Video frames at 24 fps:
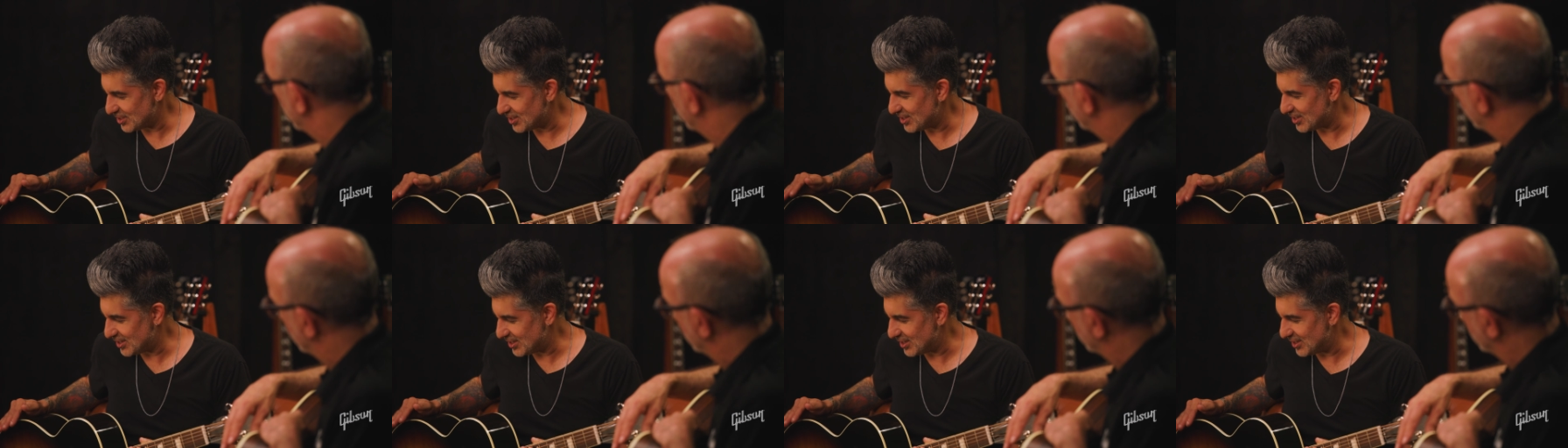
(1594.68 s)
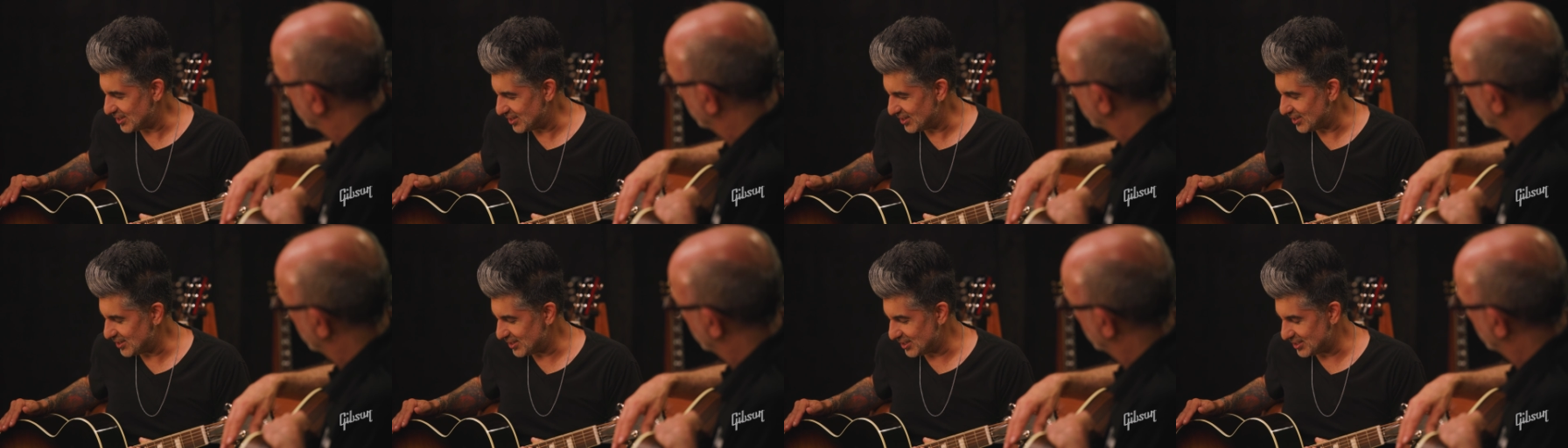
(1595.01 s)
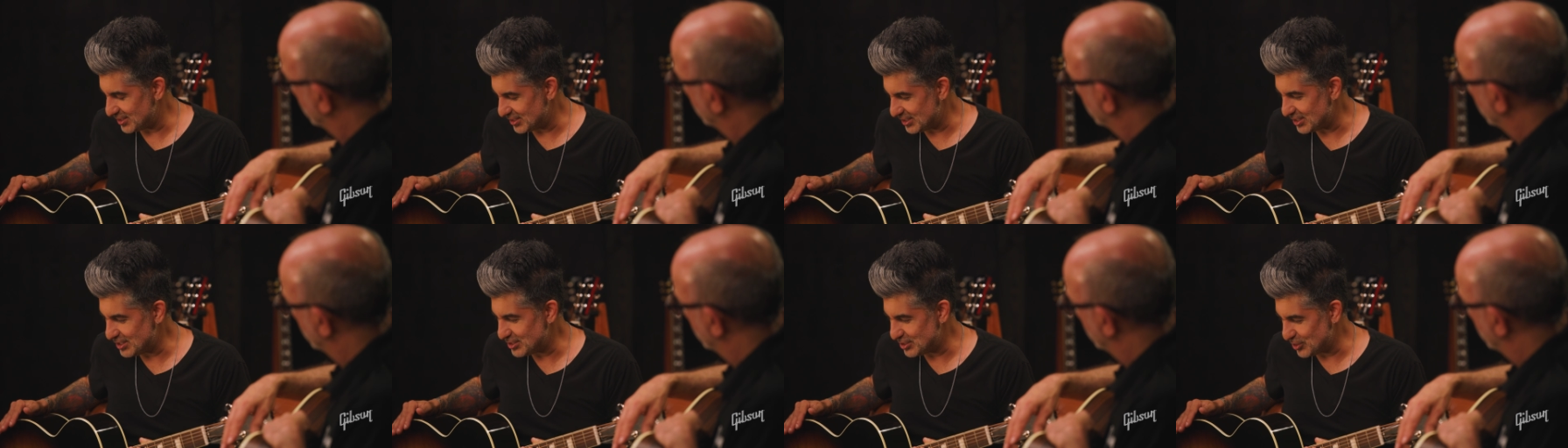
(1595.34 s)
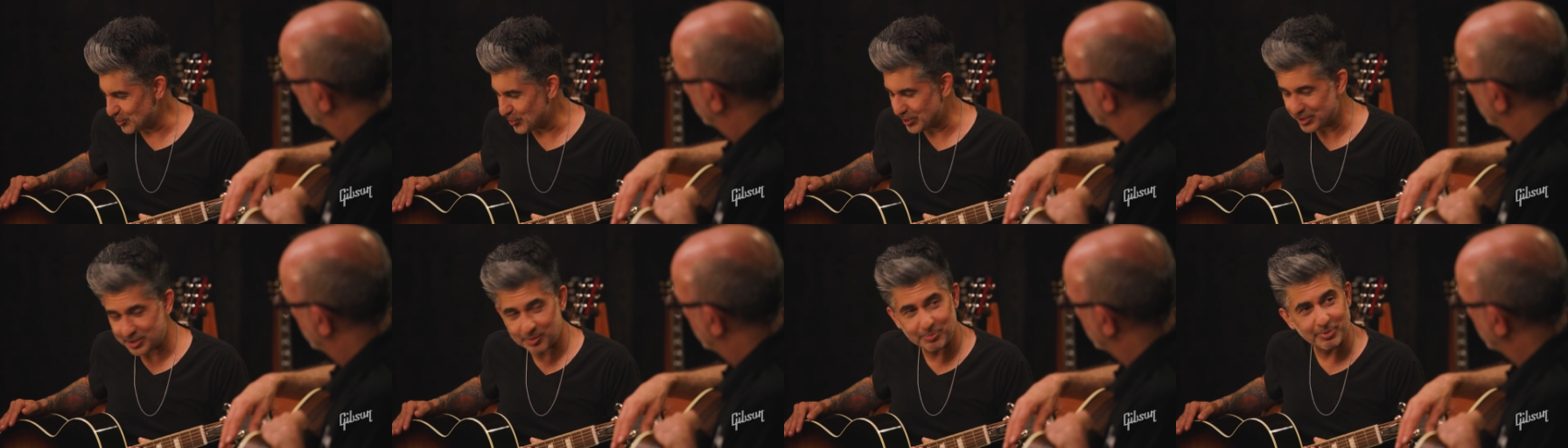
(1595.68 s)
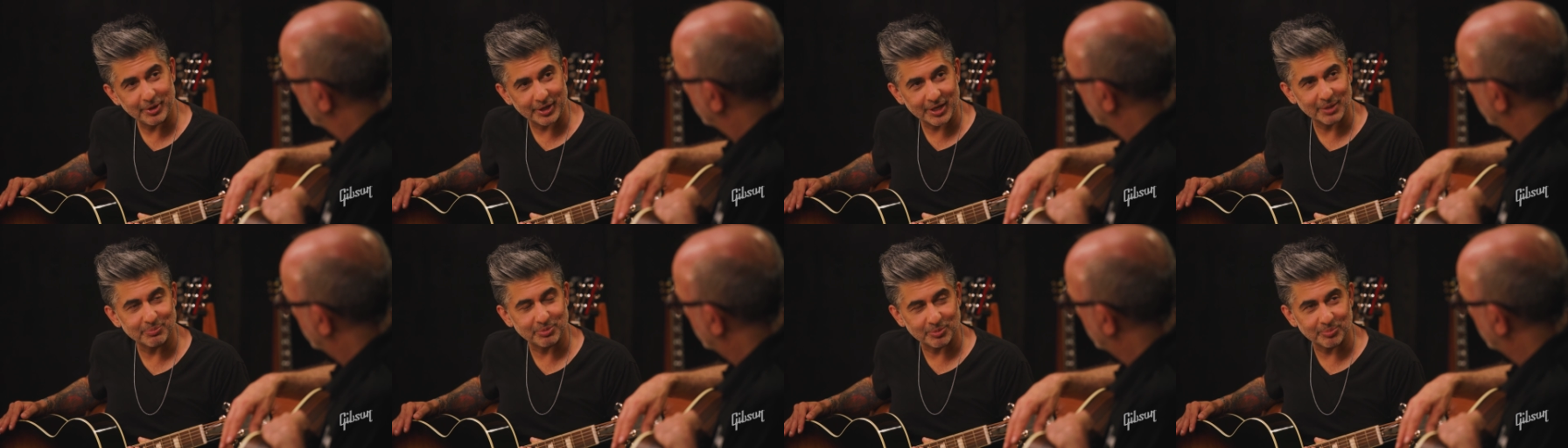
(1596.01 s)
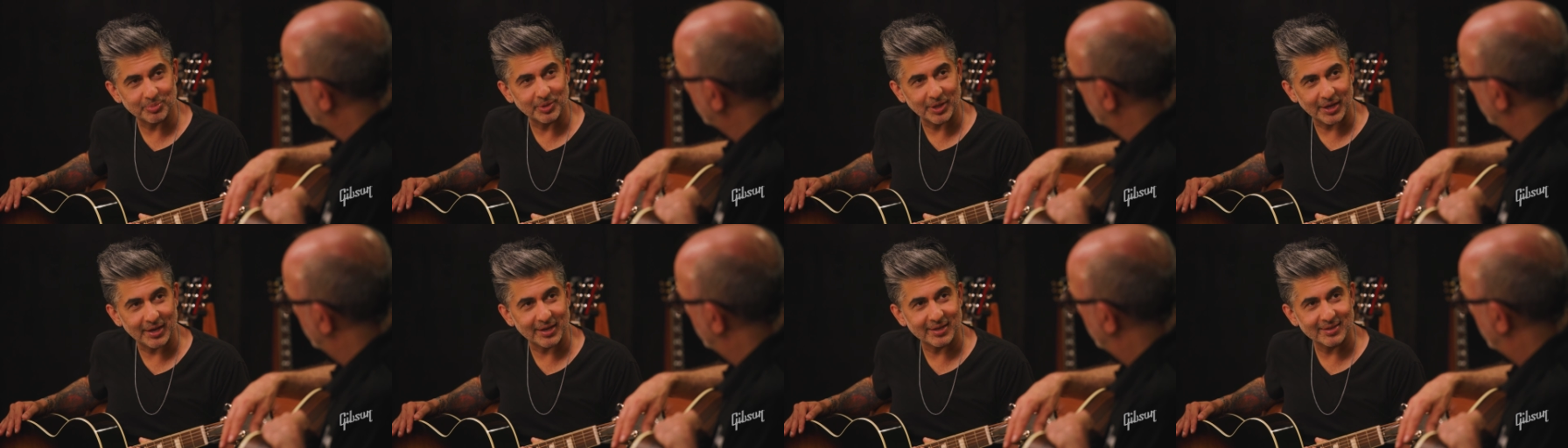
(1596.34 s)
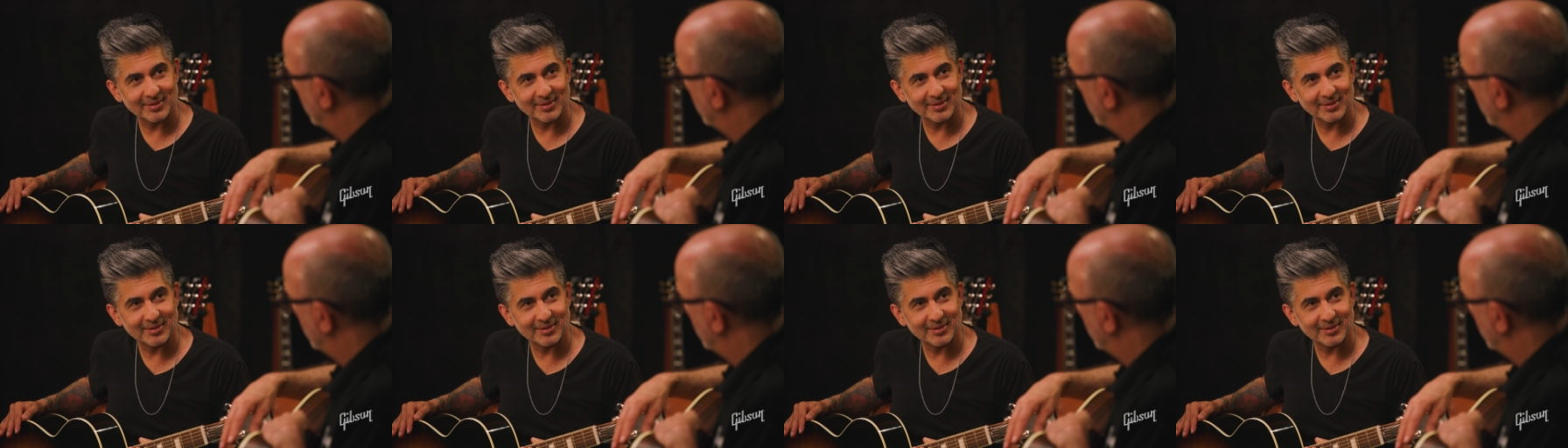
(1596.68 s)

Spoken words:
an easy one to pick up and play.